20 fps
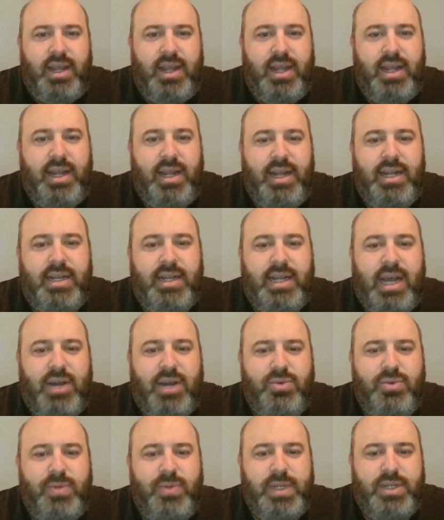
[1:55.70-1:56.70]
And how
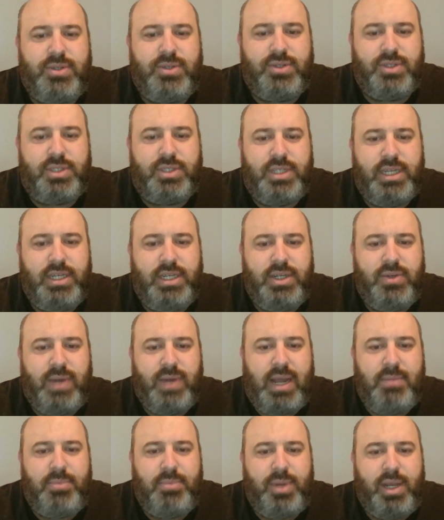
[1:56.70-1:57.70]
do we continue?
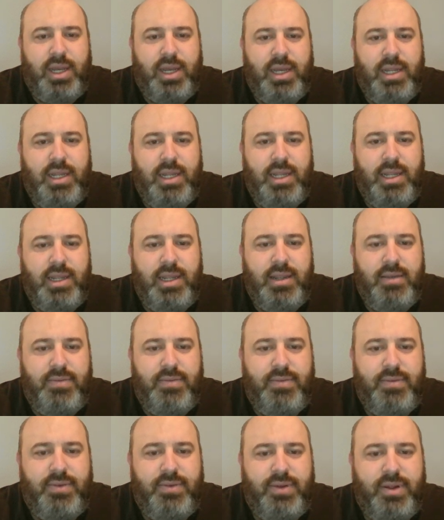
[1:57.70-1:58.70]
I
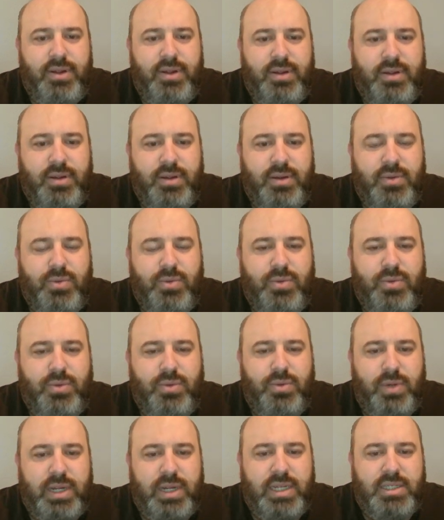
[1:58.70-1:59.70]
believe... oh,
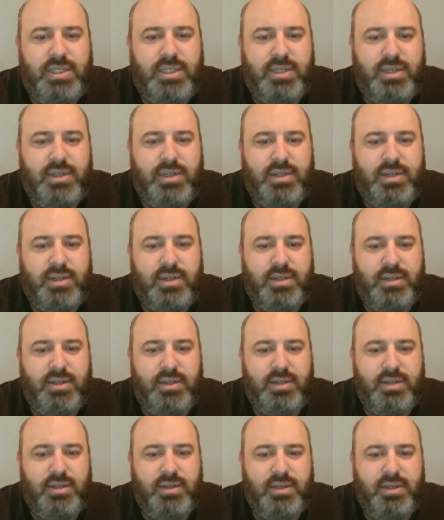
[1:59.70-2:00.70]
there's
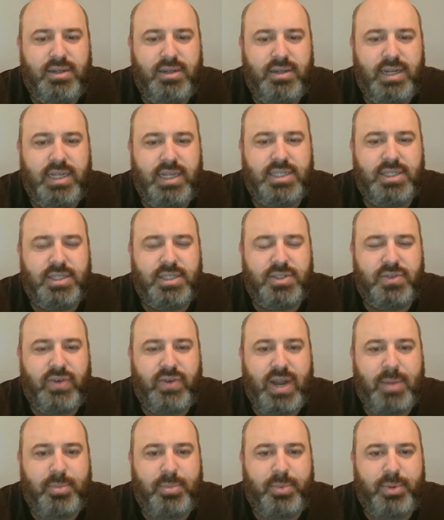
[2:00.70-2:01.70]
a
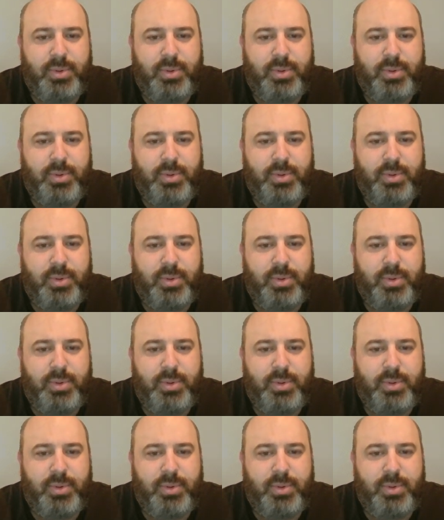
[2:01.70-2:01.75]
trap.